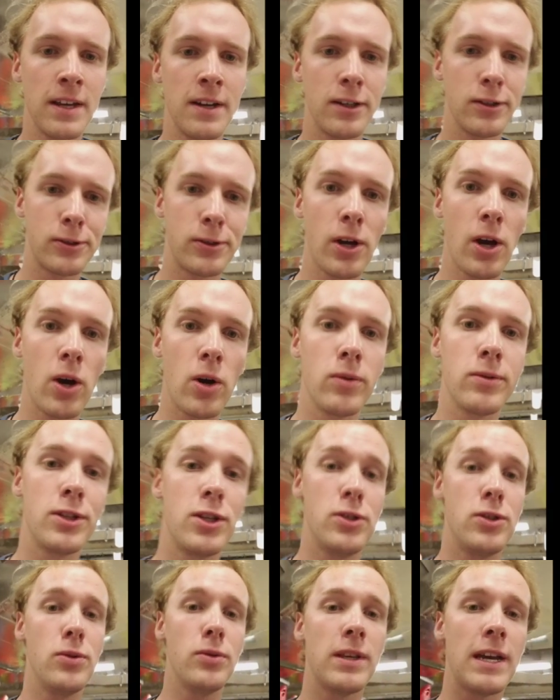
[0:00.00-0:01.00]
So to
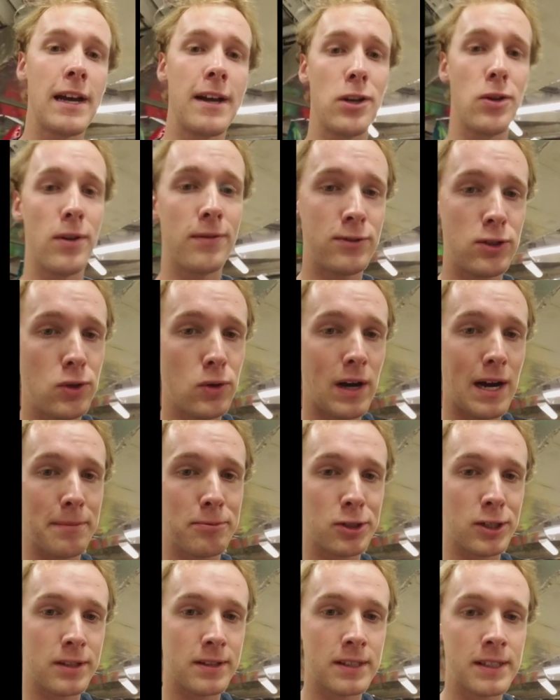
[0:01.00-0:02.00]
do that, you have 2
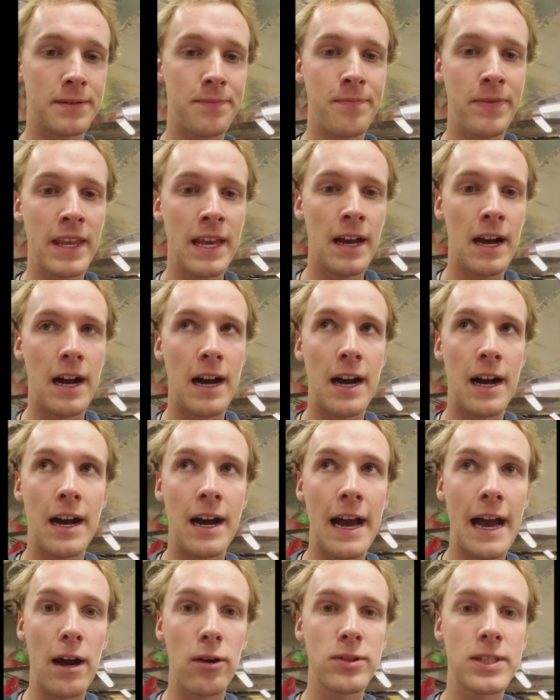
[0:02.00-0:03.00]
options.
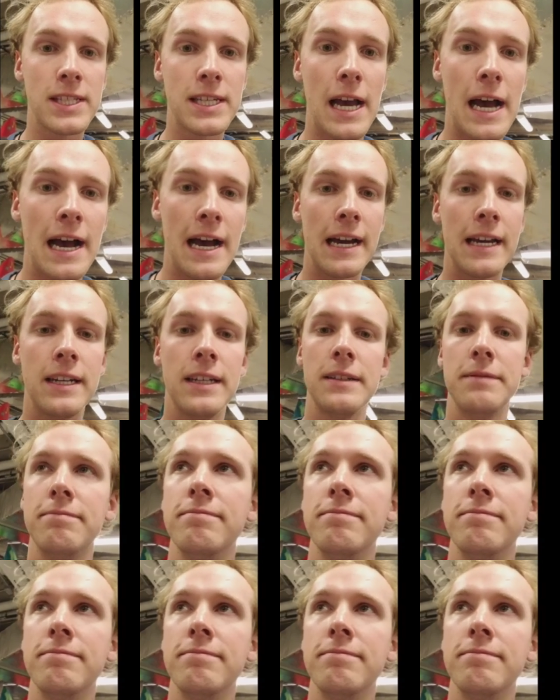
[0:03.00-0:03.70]
Outside,